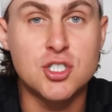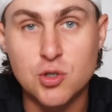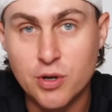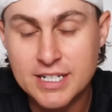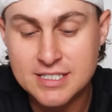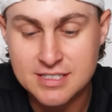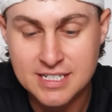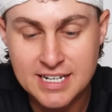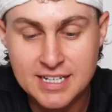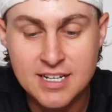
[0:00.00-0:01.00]

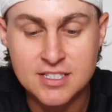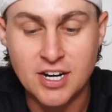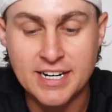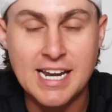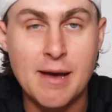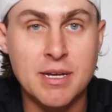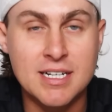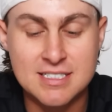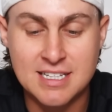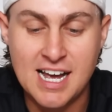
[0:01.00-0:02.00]
joystick
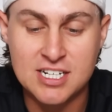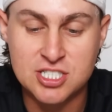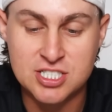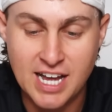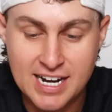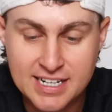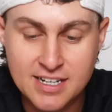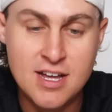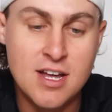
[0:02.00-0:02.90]
dynamic/static.